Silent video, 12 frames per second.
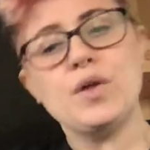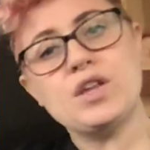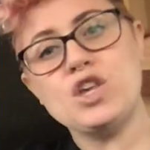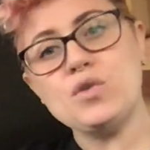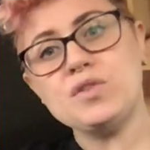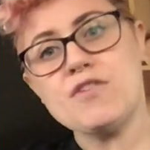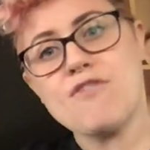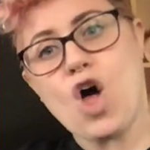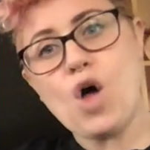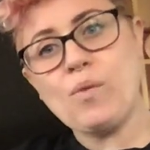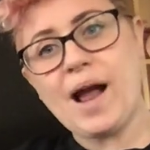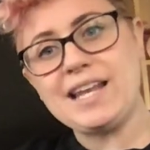use of
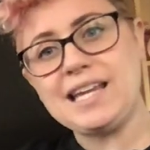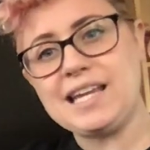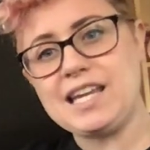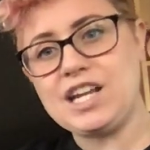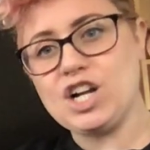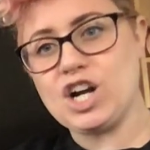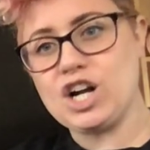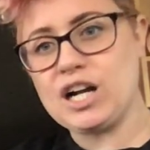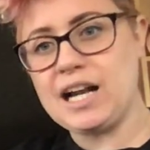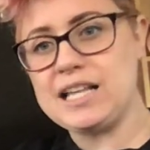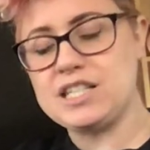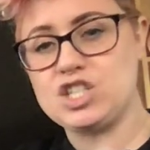already here
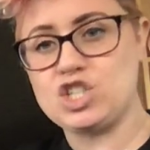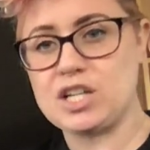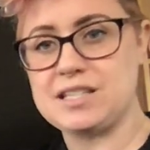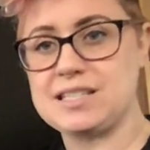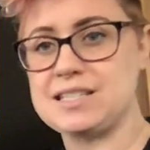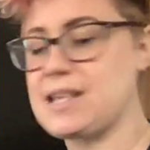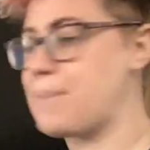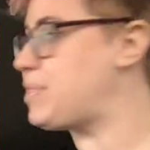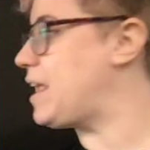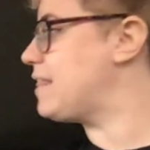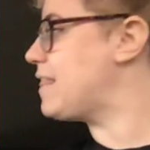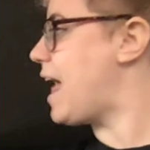is just
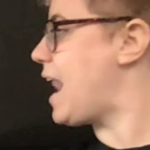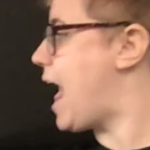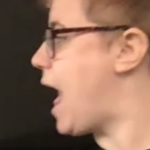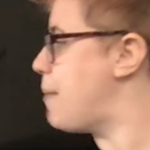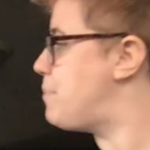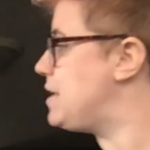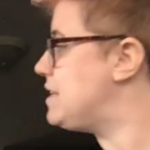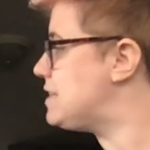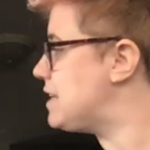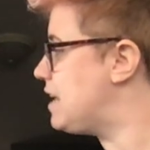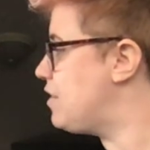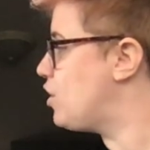something that happened
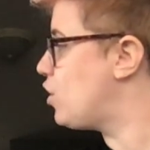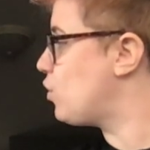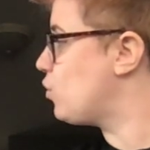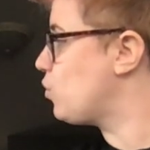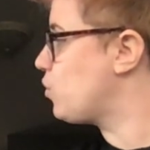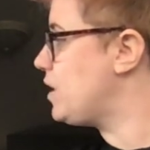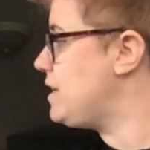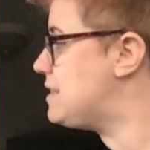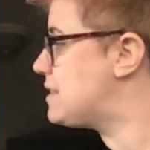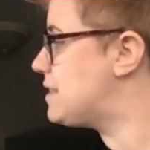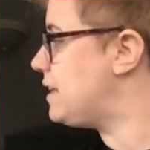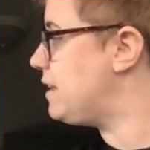in the
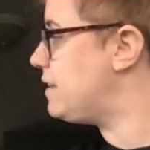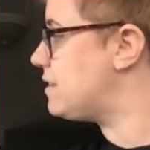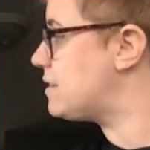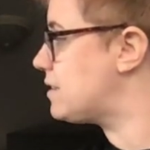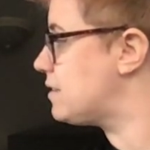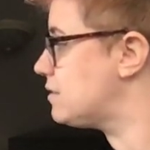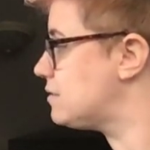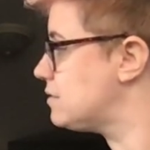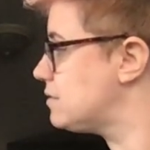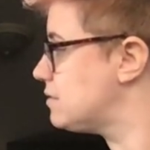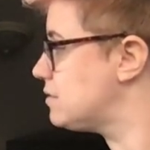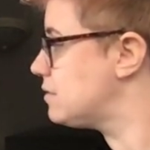recent
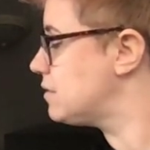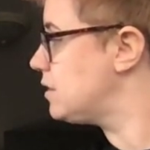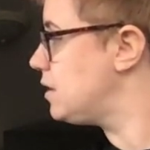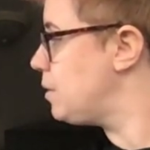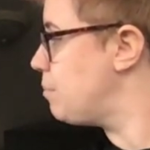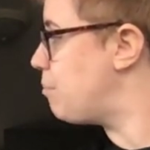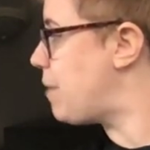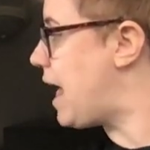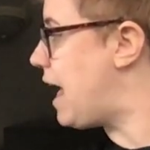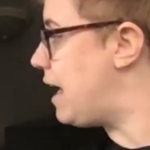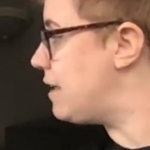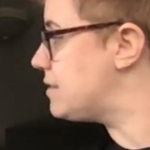
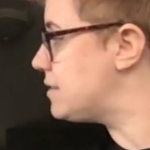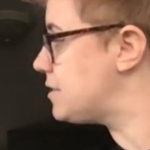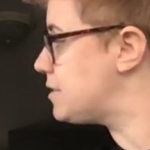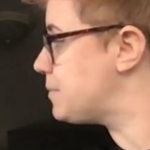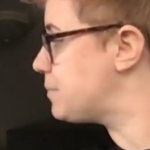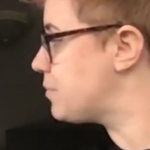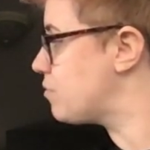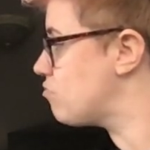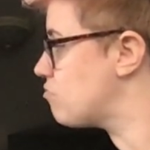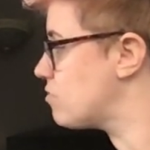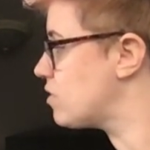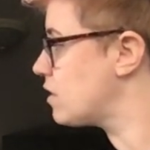past.
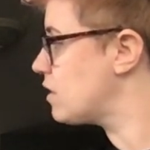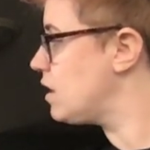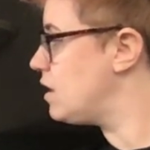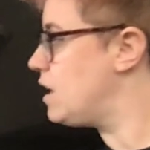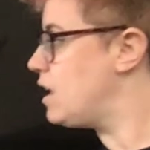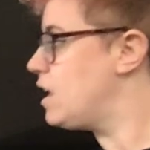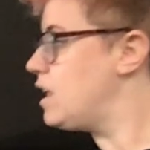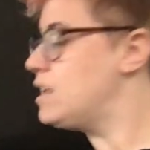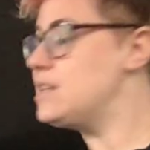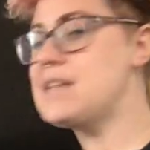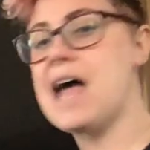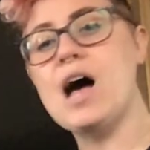
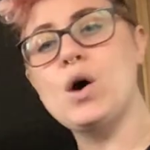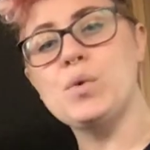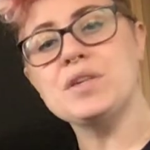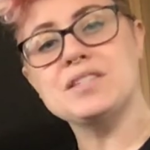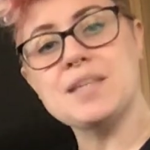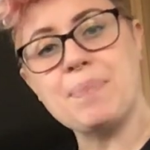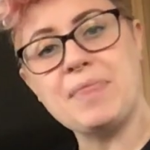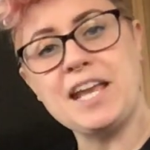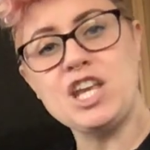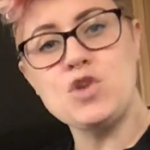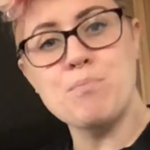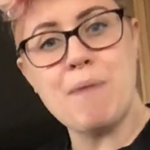Now, something
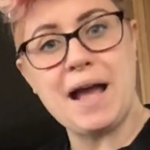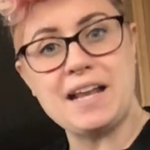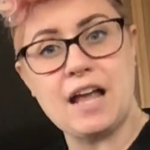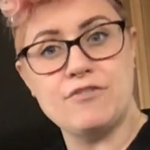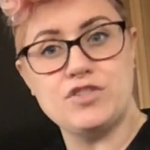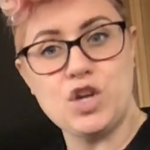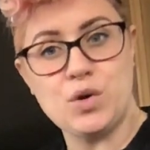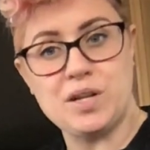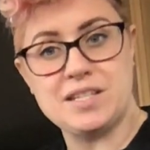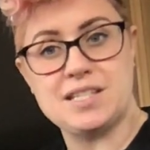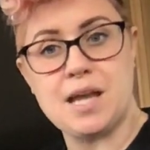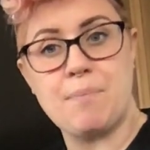you might have
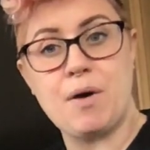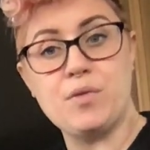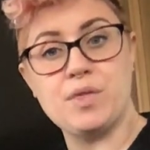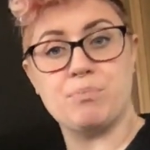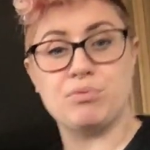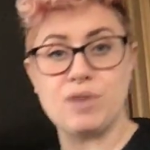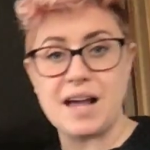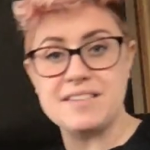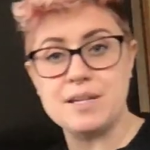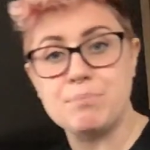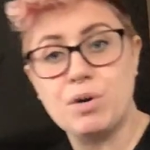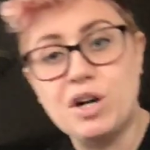noticed about the
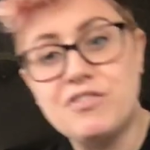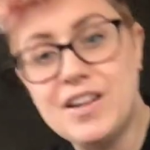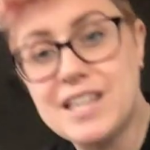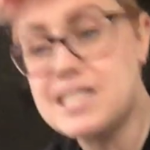present perfect